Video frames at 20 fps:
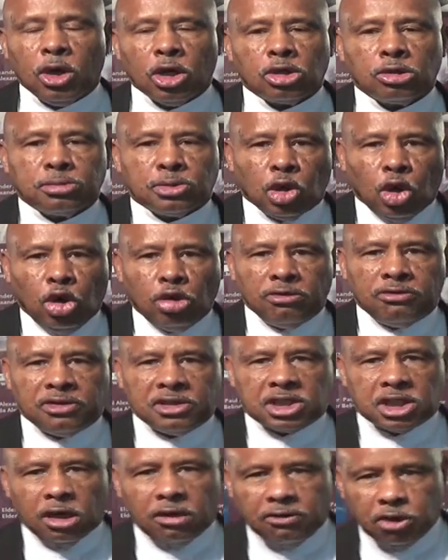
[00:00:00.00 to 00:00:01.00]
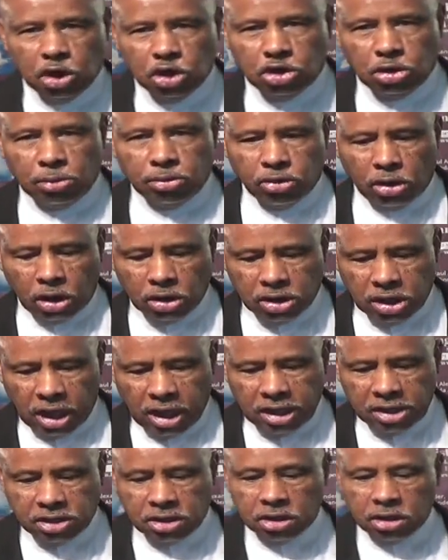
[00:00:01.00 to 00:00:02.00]
welcome to Hope for Salvation
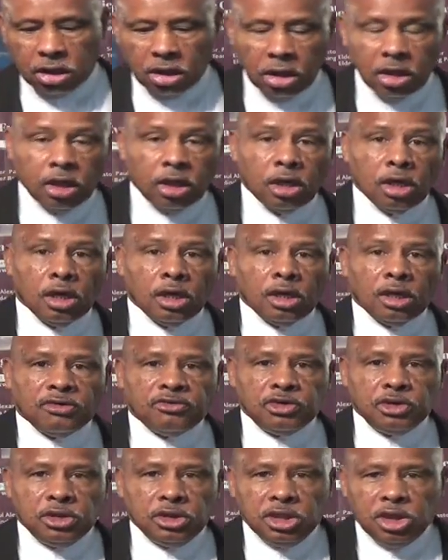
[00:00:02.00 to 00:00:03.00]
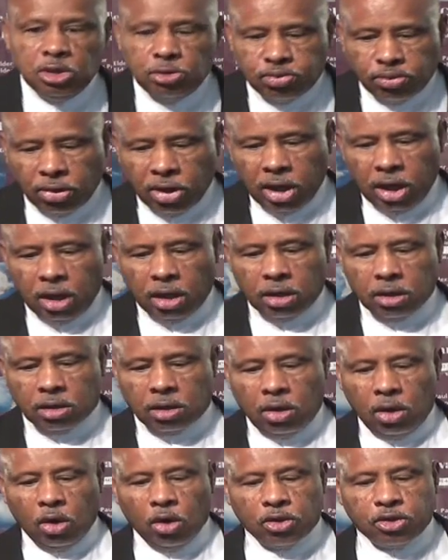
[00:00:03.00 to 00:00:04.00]
Broadcast. If you need prayer,
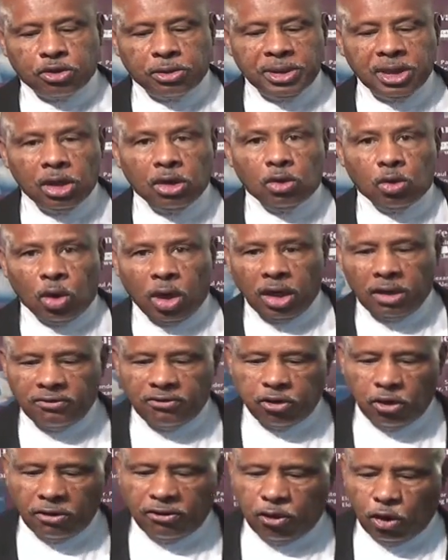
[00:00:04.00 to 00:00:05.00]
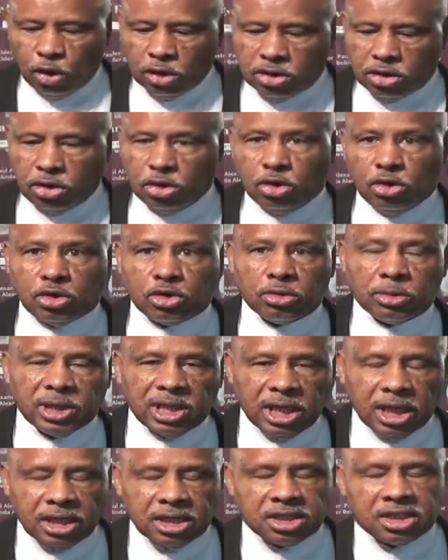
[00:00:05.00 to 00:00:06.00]
call
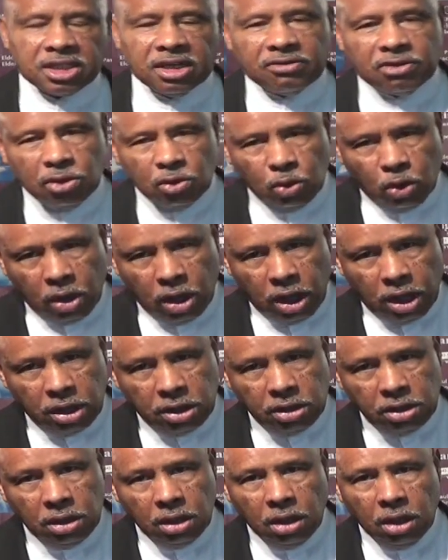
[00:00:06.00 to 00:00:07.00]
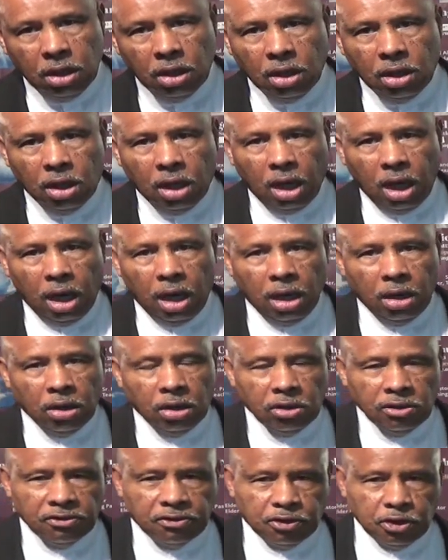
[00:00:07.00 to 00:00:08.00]
301-442-3871.
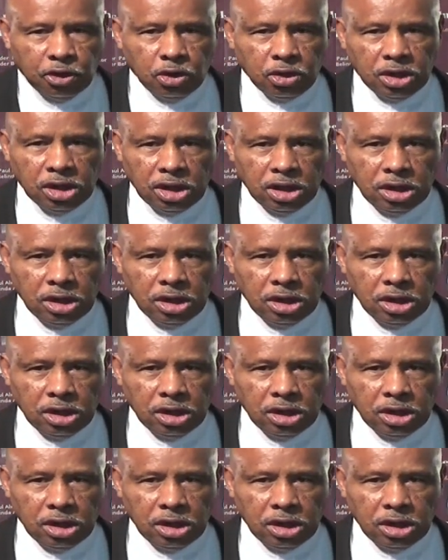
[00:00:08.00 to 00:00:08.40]
If you